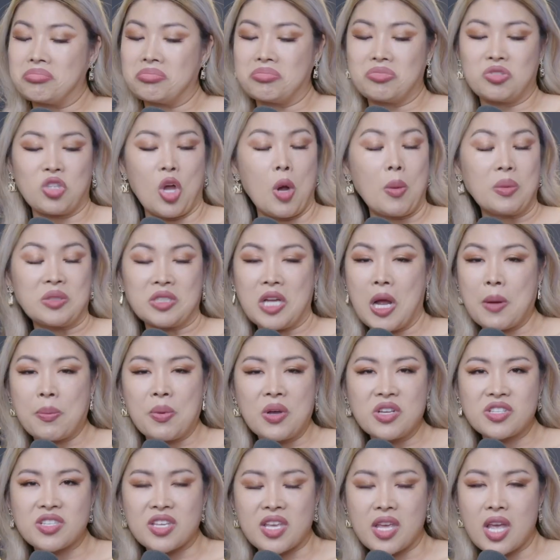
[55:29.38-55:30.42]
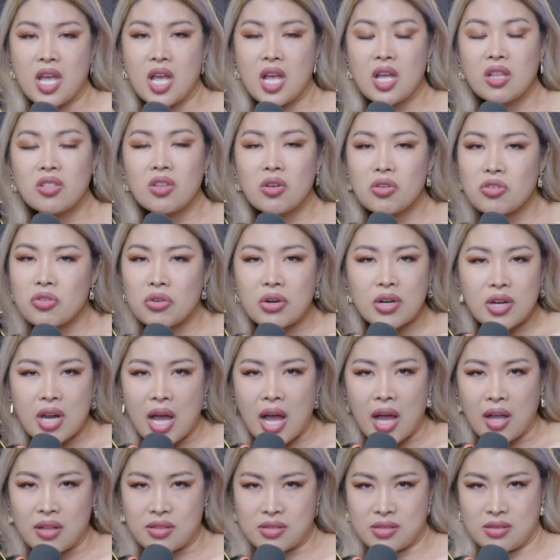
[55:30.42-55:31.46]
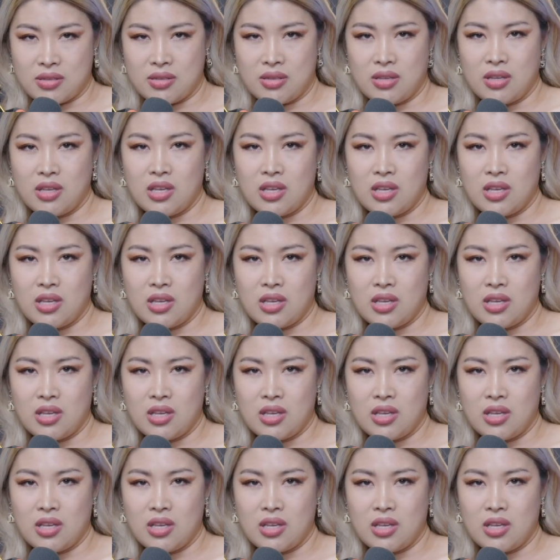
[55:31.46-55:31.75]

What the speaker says: top shelf pussy. No, you are not.